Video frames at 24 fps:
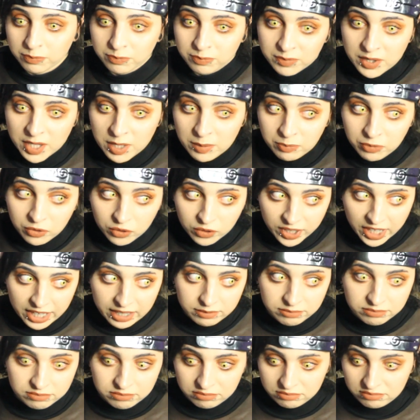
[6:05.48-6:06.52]
People
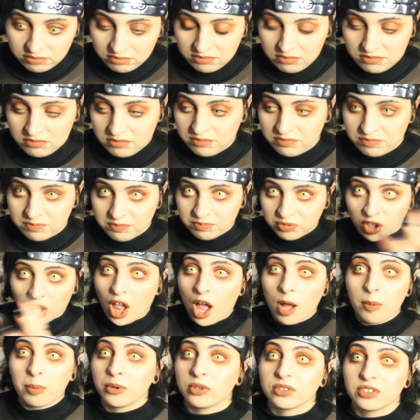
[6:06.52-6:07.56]
get
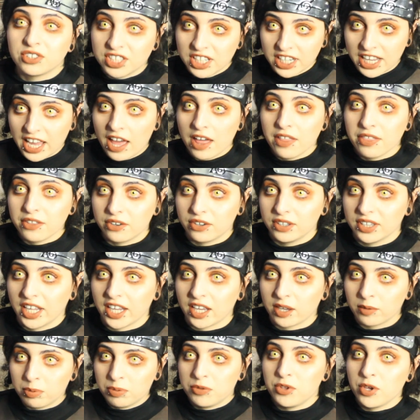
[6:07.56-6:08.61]
globbled together, and
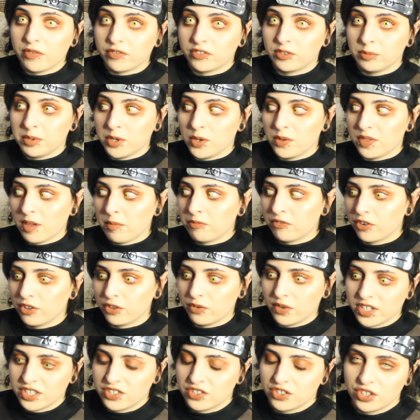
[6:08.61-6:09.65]
like you have to be with them for
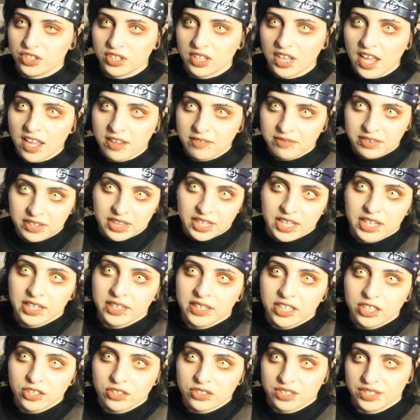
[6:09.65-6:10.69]
the rest of your life, and
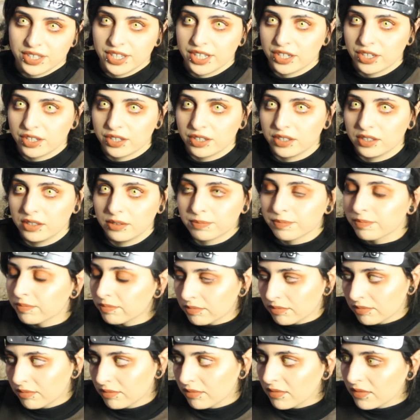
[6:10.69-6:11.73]
then years later
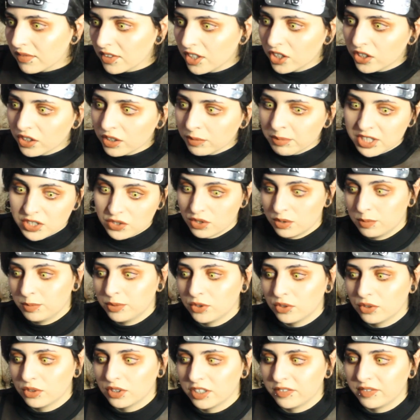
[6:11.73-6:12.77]
you're
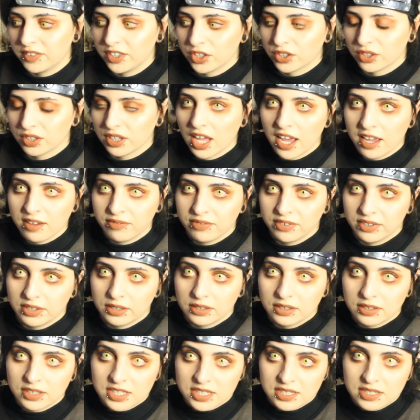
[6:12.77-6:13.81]
miserable living your life in
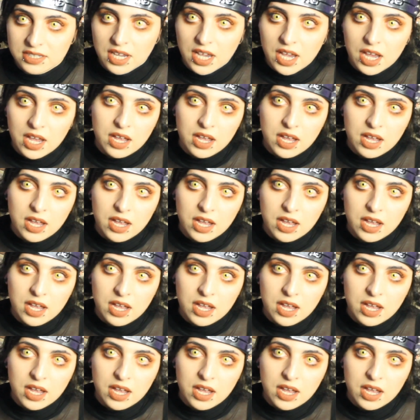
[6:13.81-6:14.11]
this